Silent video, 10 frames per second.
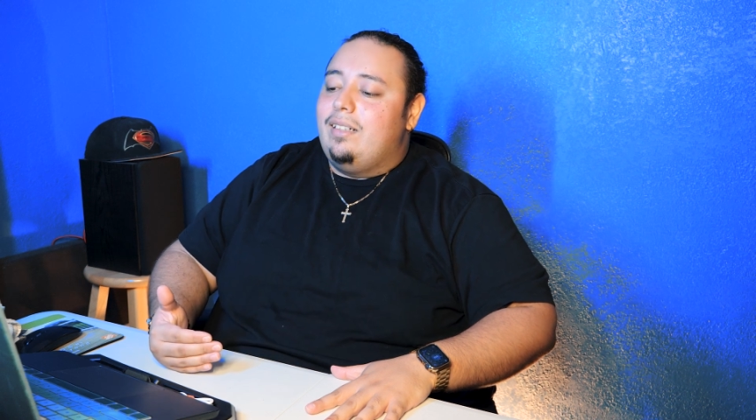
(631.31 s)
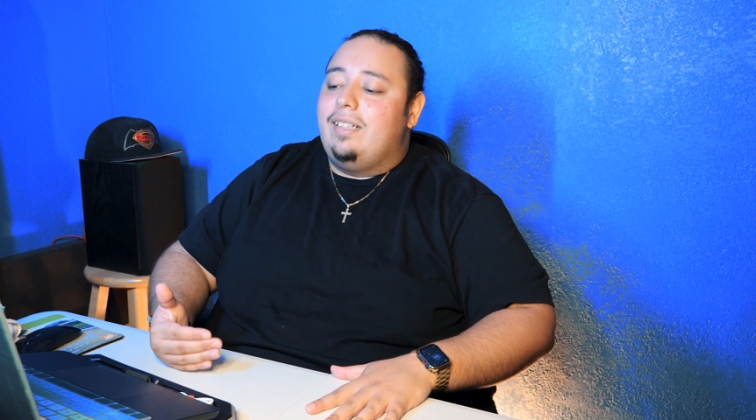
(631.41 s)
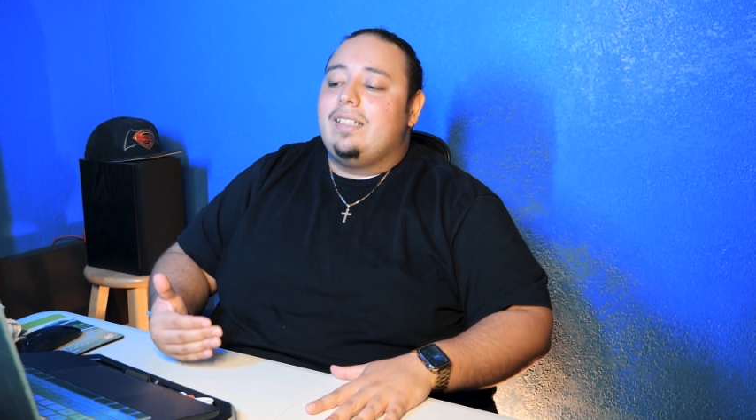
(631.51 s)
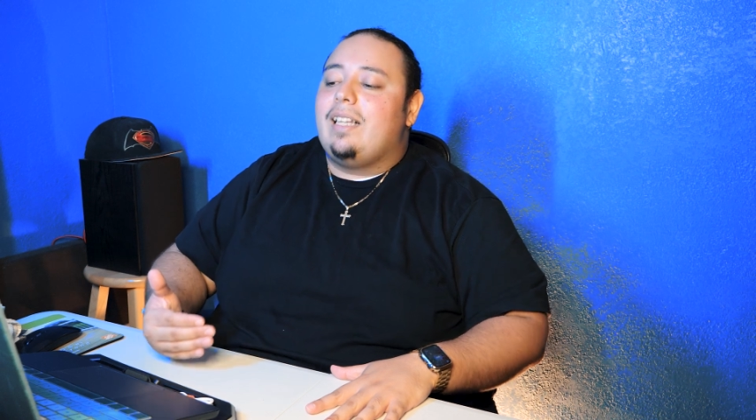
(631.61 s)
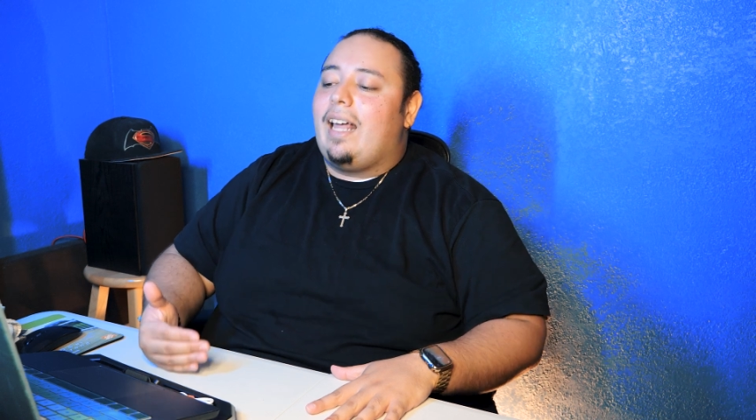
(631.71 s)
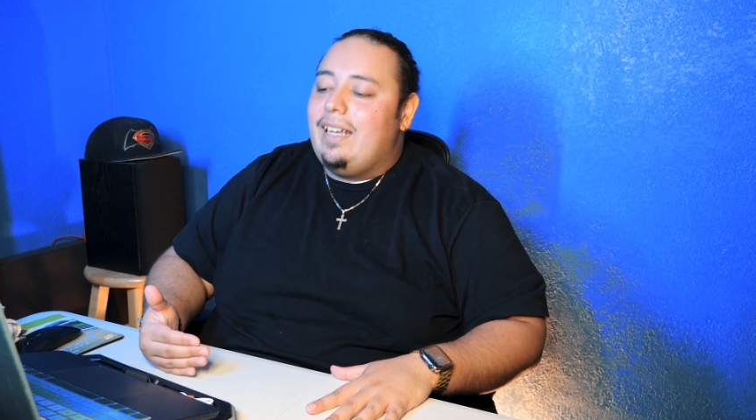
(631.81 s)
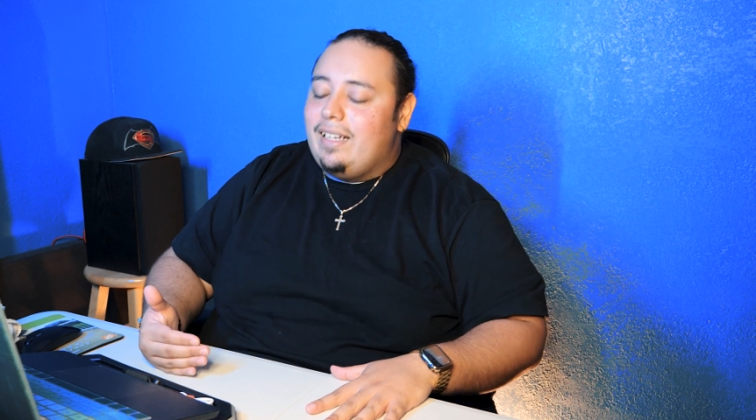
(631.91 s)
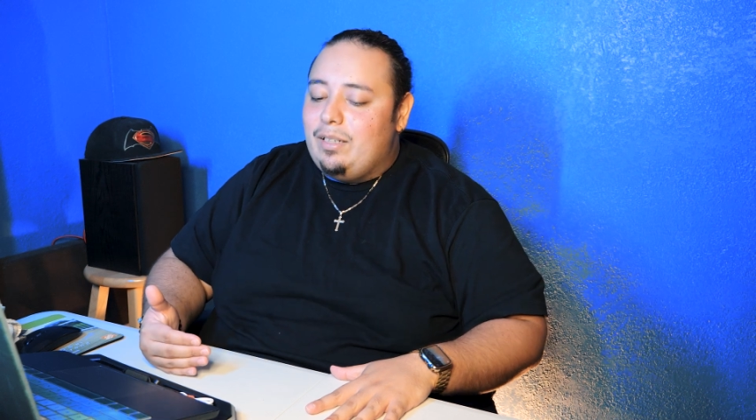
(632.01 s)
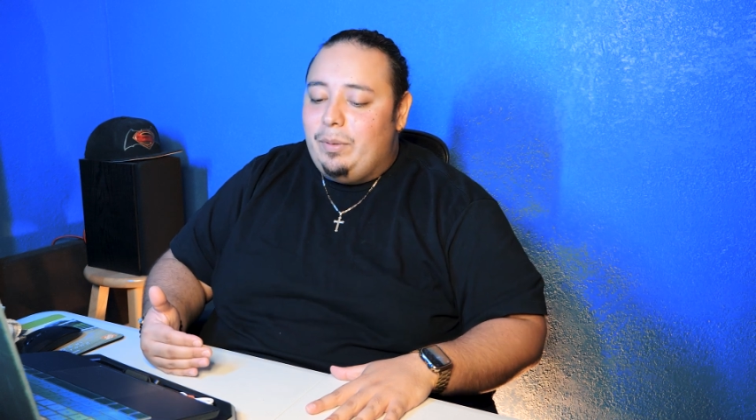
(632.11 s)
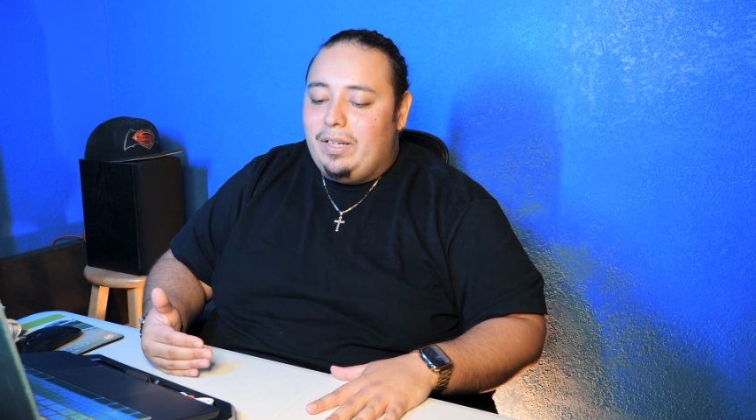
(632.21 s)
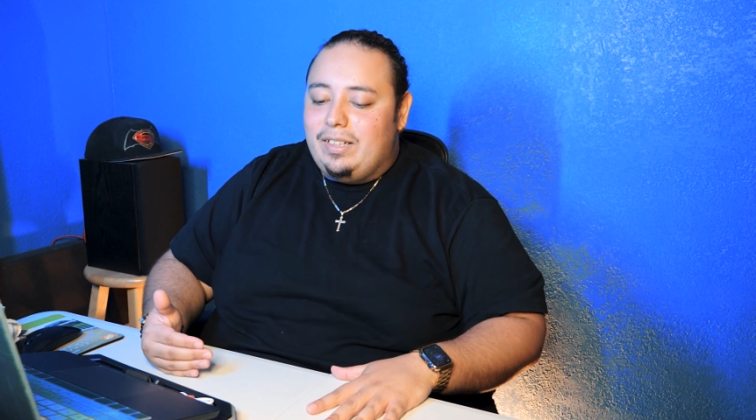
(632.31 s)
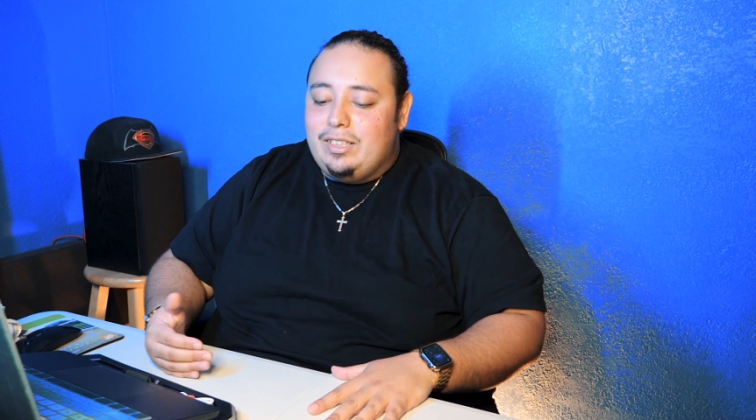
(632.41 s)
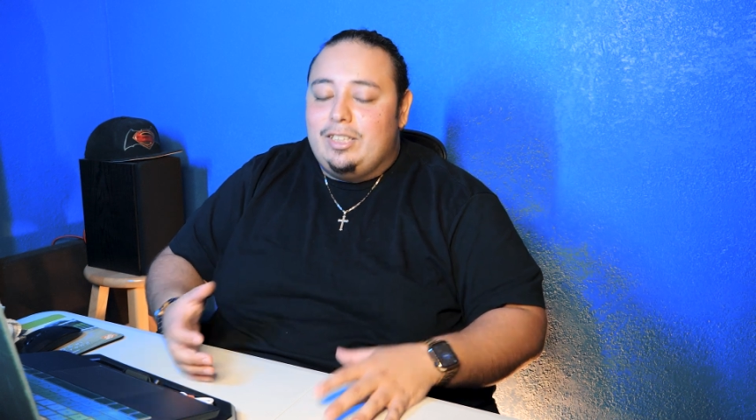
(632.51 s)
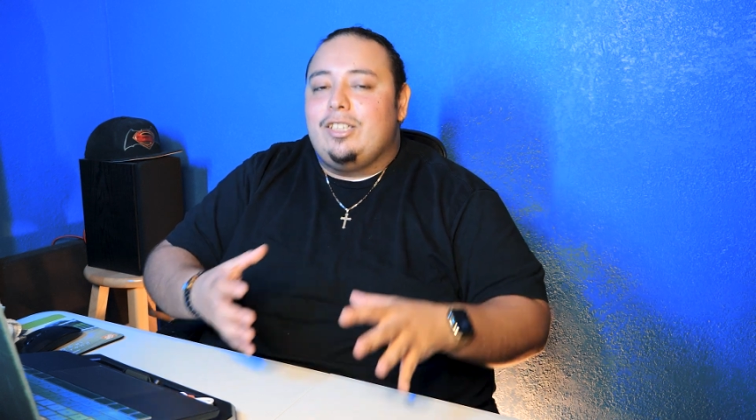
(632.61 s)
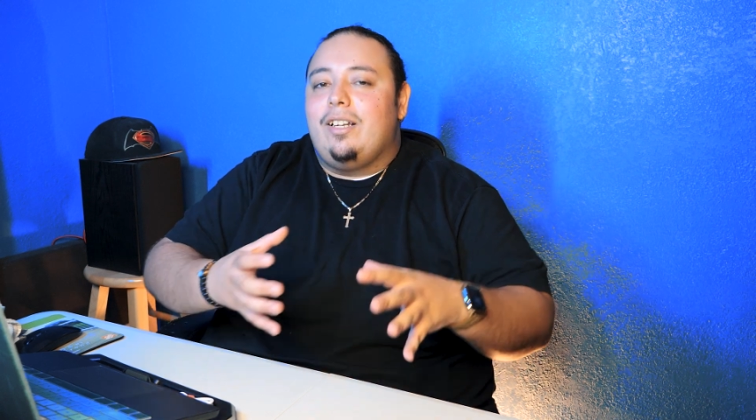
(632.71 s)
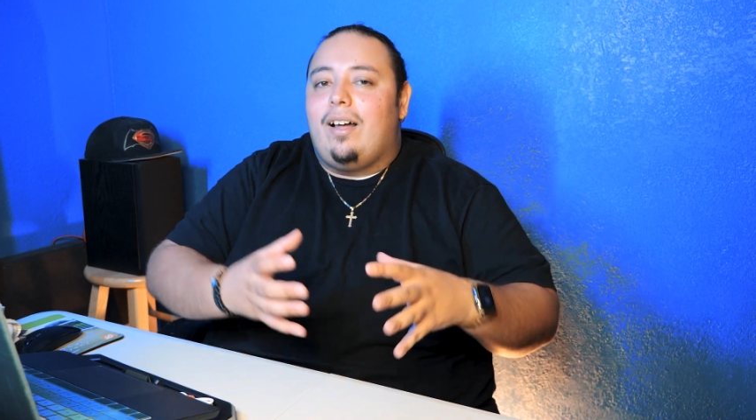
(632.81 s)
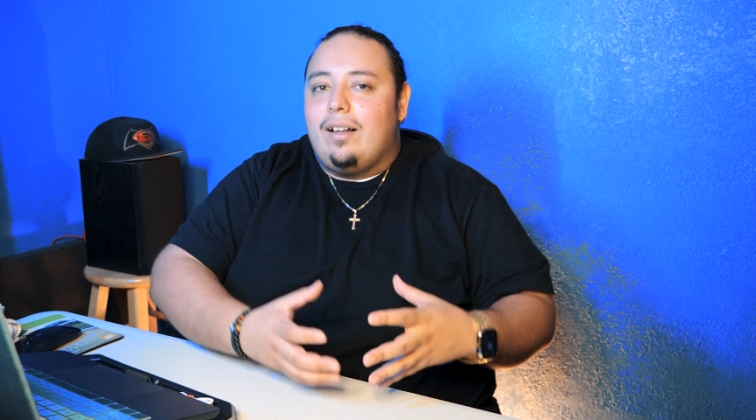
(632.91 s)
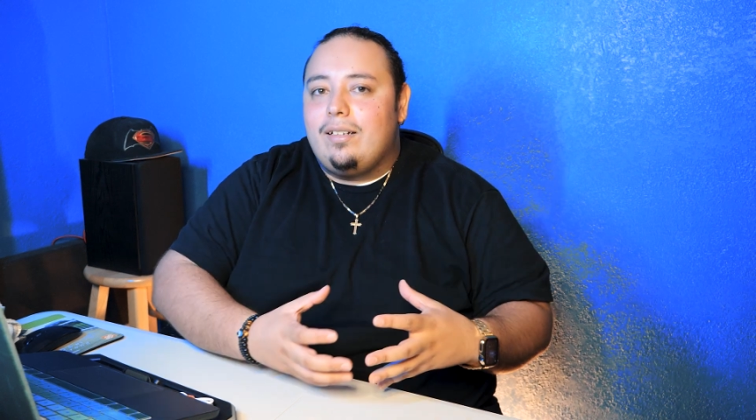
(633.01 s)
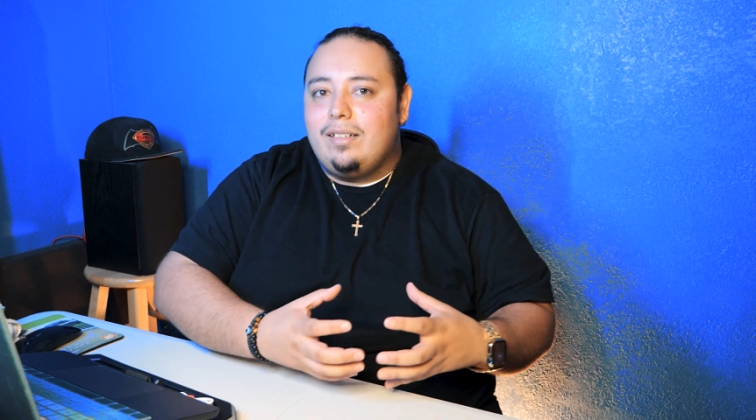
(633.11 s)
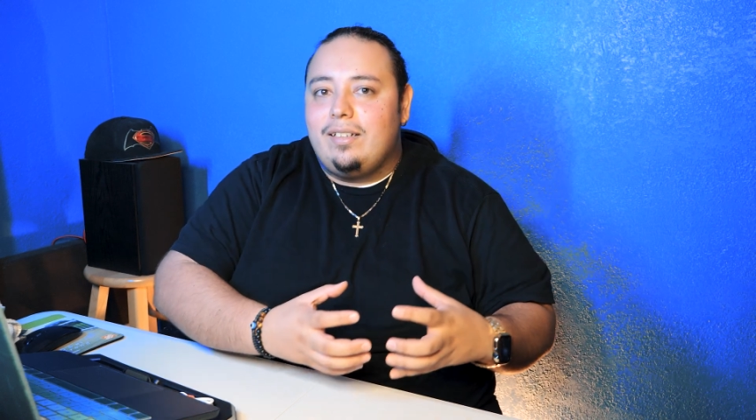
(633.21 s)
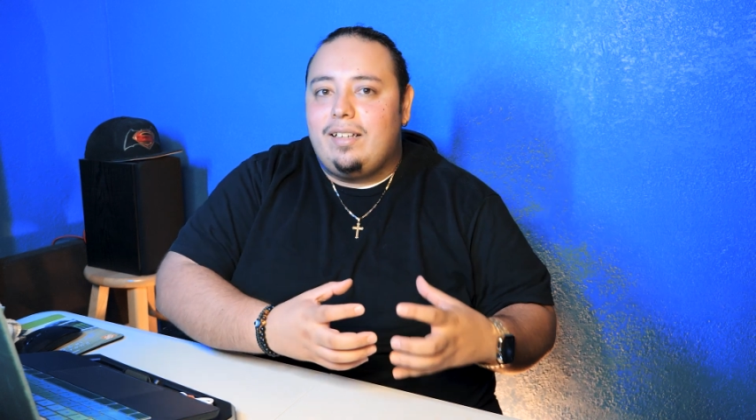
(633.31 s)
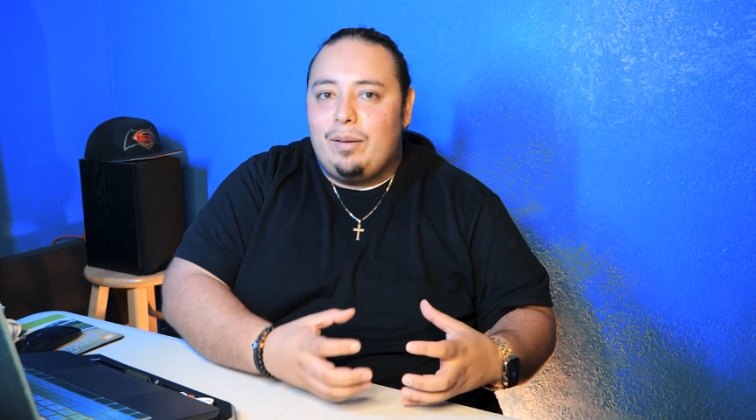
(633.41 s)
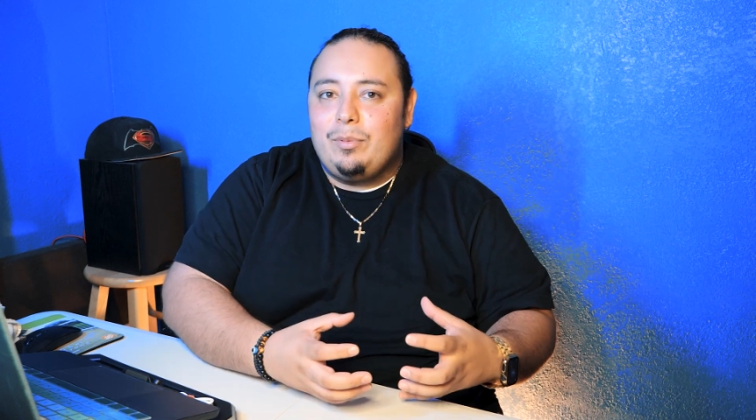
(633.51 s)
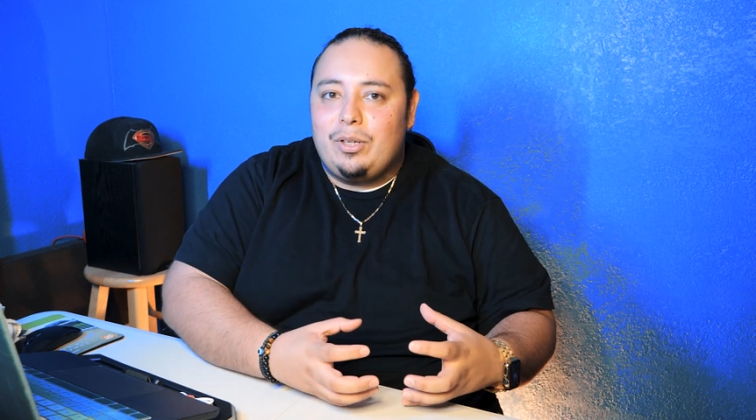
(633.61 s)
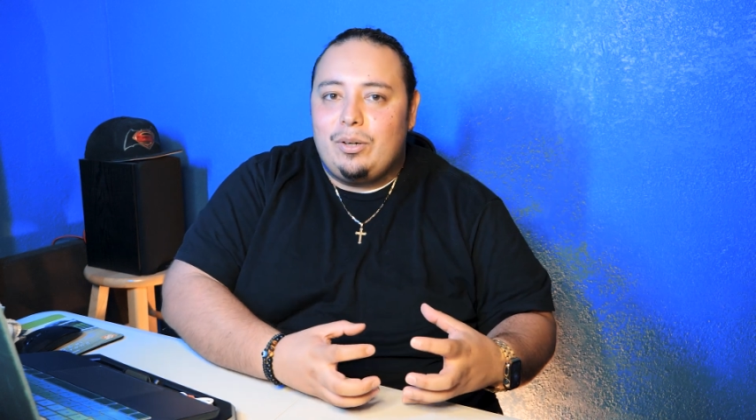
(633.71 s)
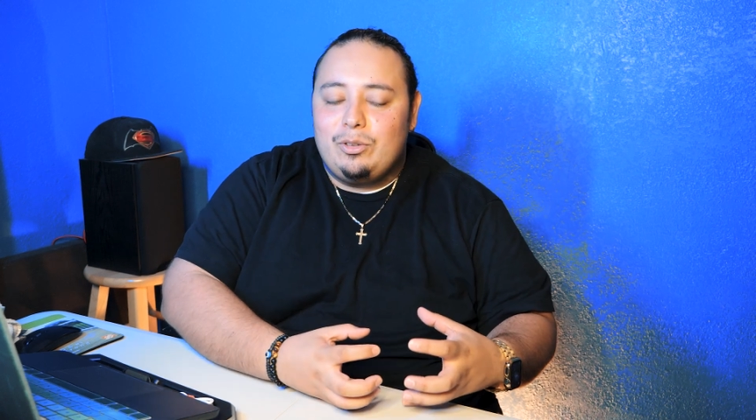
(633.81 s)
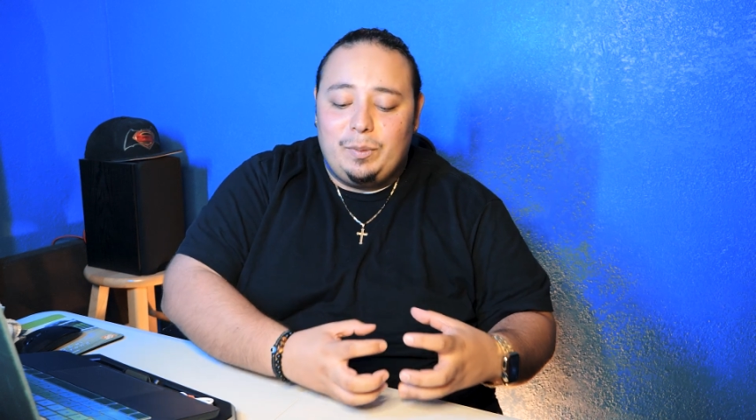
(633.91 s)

dislike it because it's not Game of Thrones,